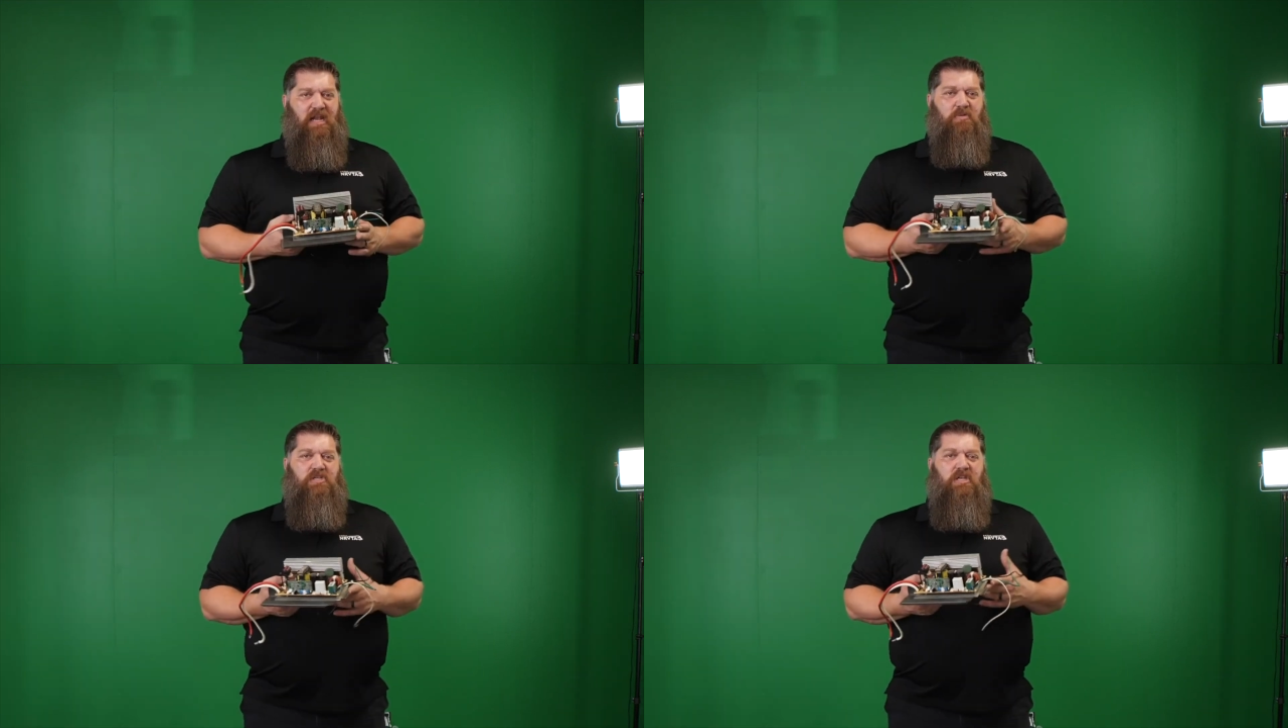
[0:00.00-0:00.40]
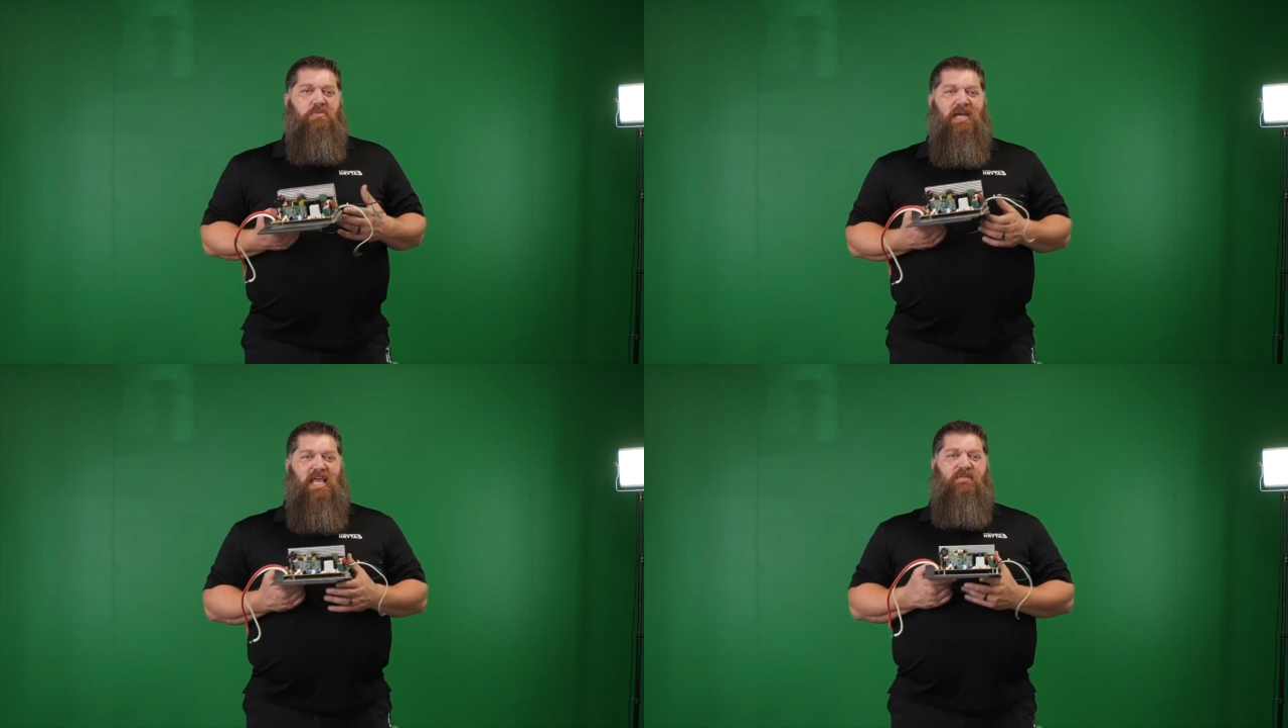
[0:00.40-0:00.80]
You know what you
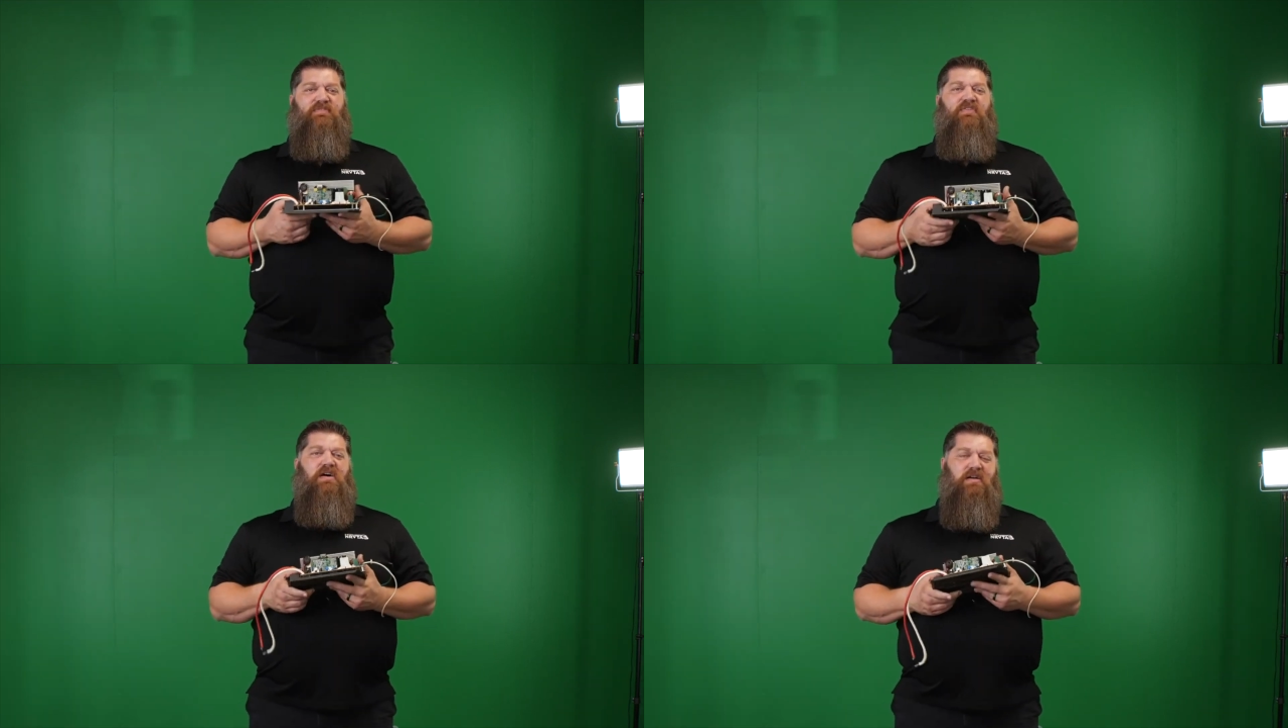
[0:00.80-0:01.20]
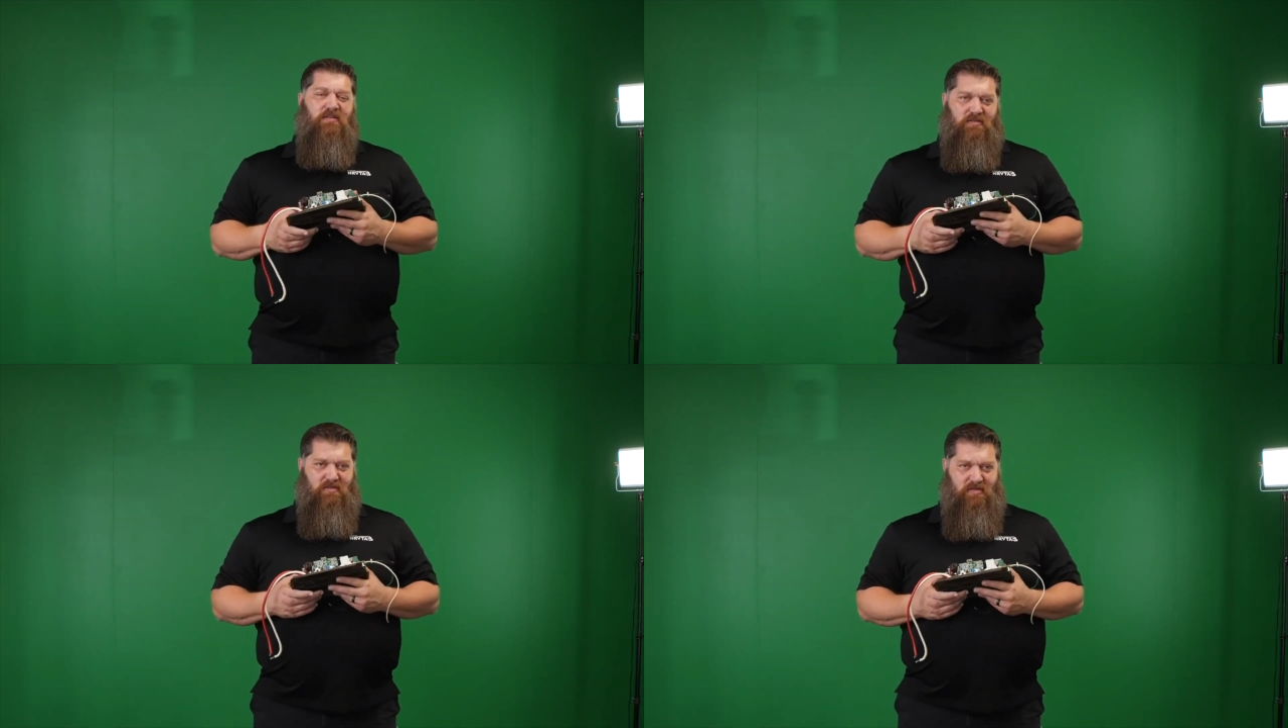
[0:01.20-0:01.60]
do when leaves
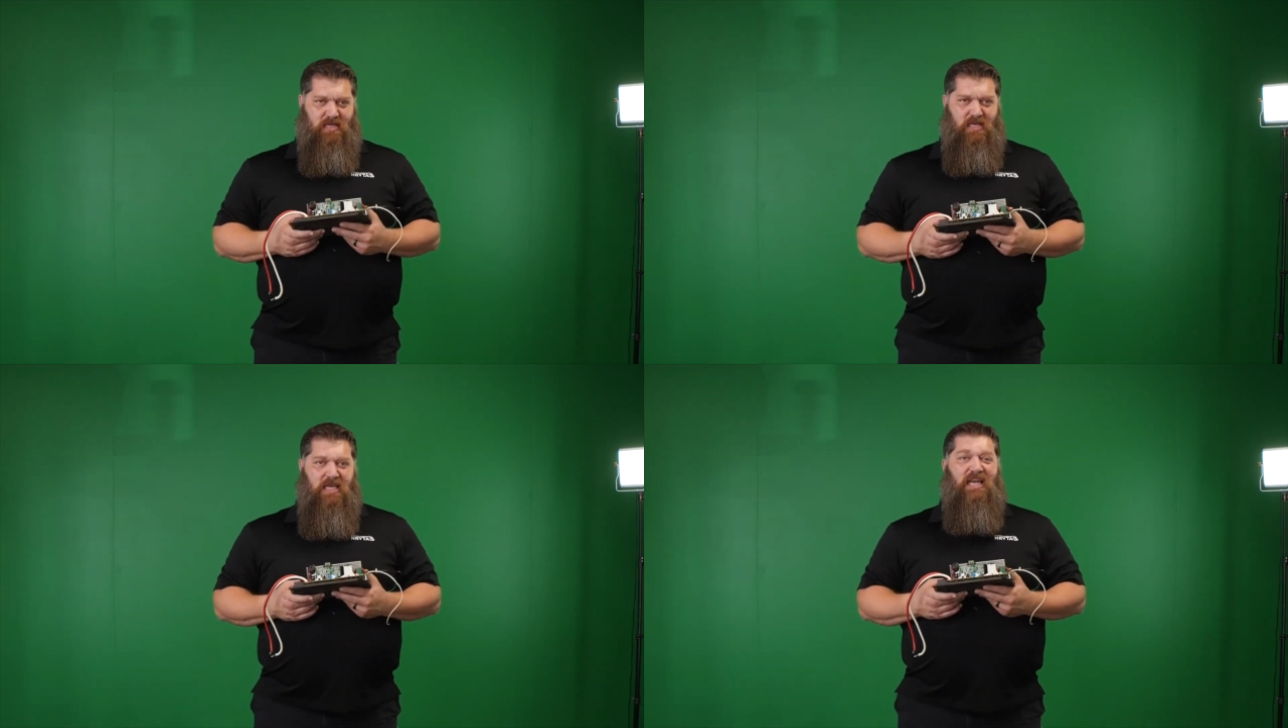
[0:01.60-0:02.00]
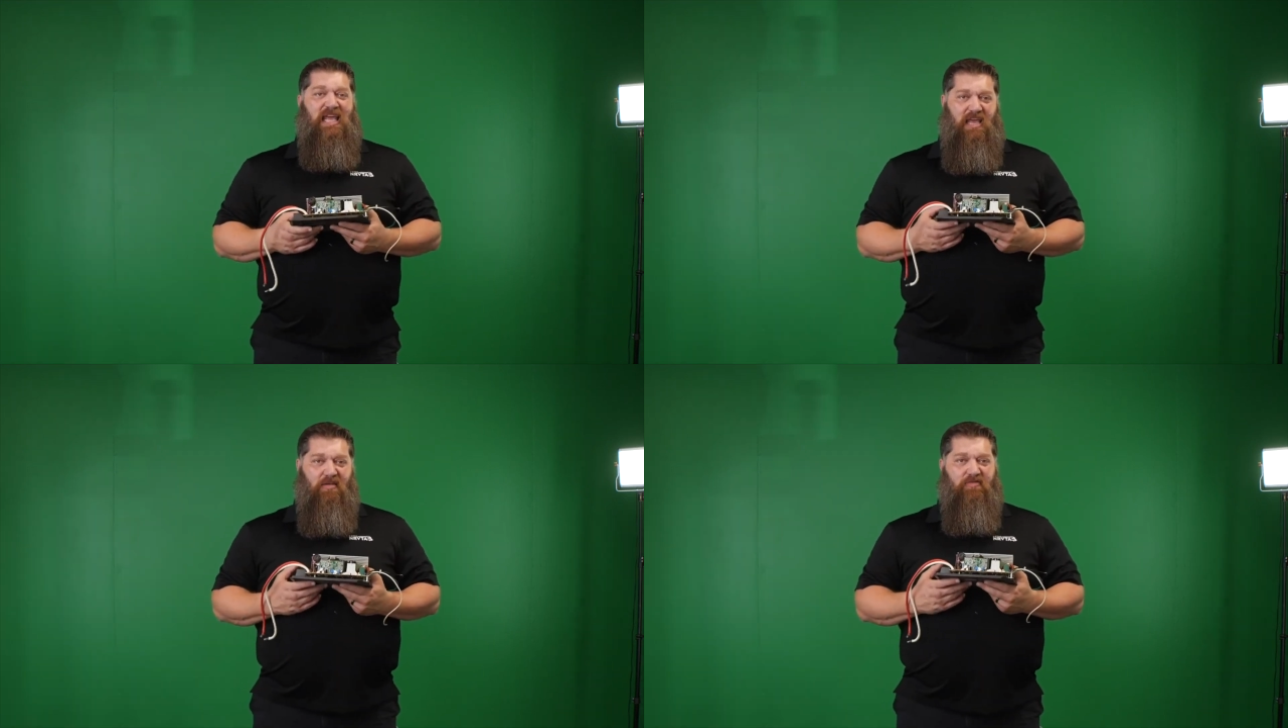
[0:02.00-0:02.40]
fall? You
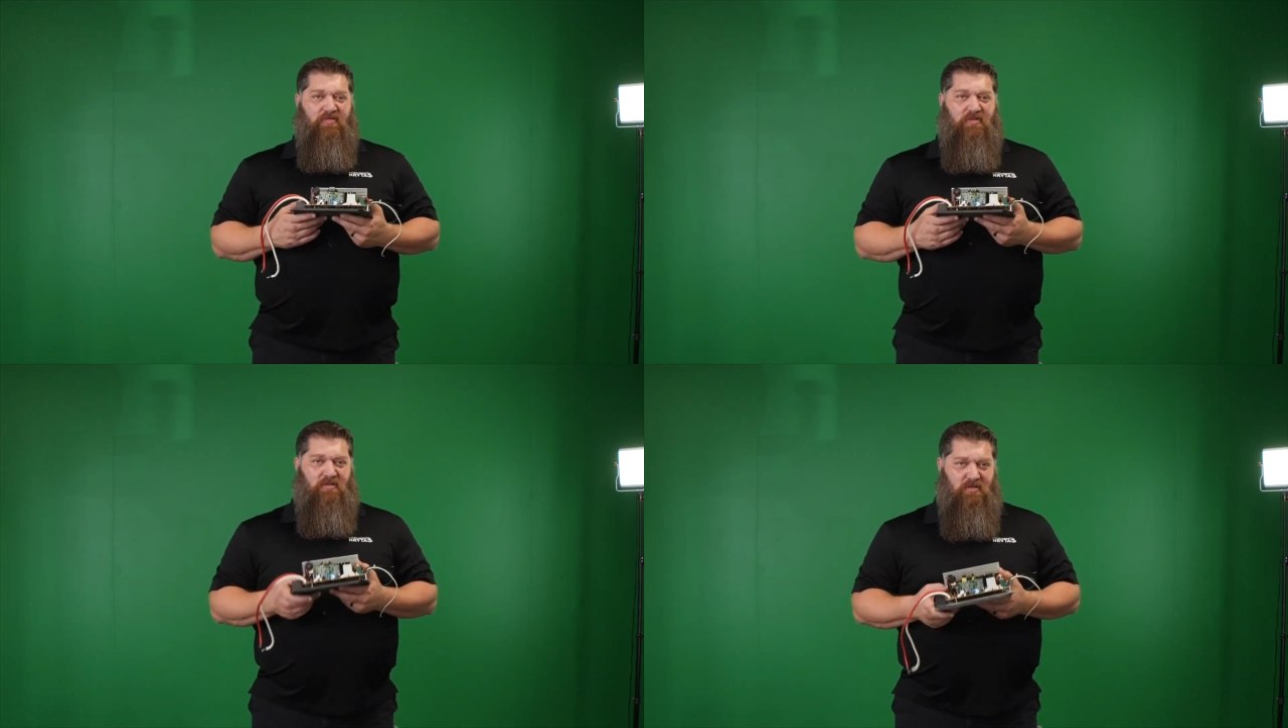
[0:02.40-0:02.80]
leave.